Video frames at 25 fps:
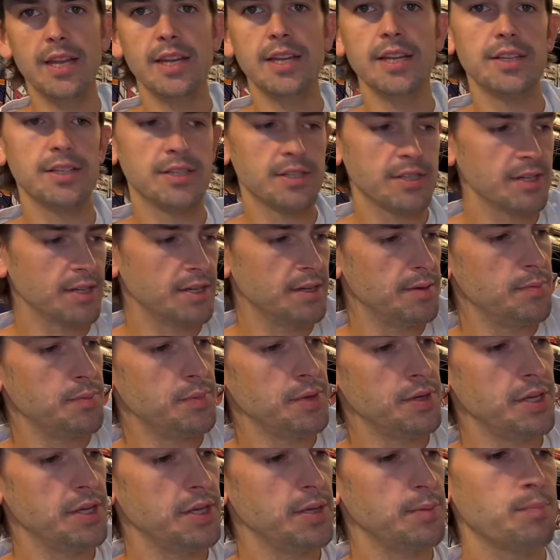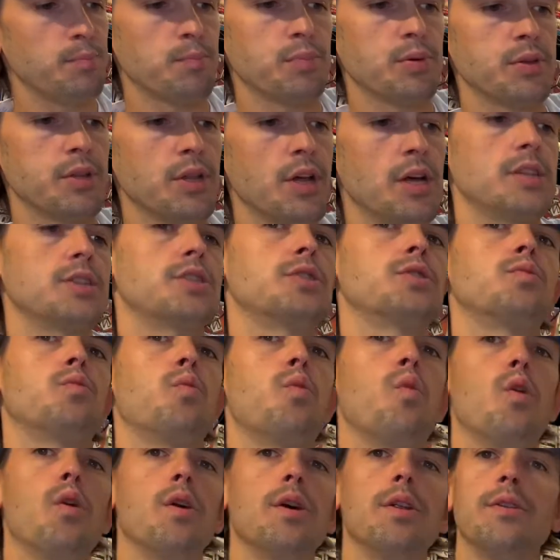It's going to be plus
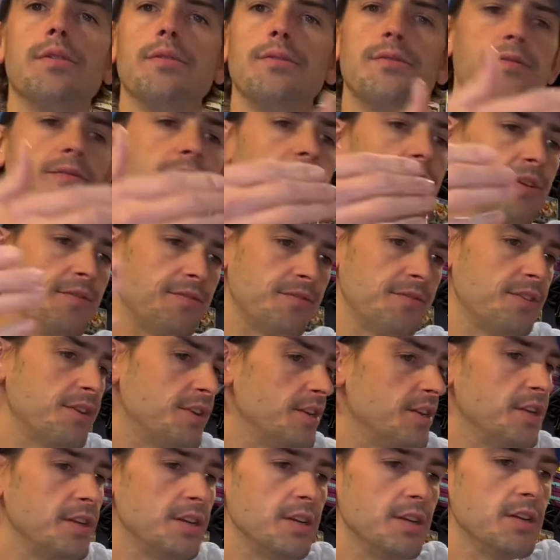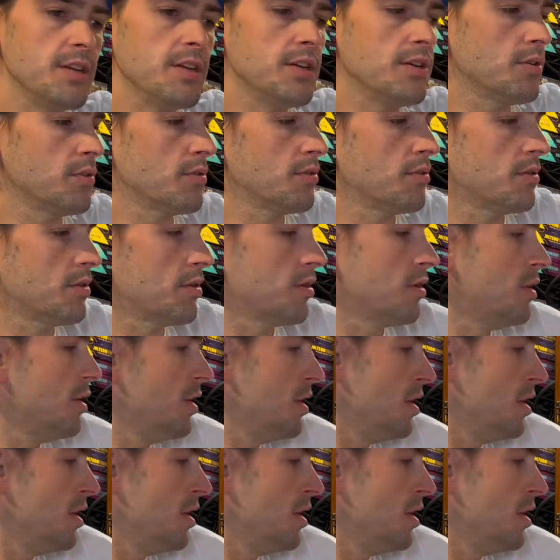150 or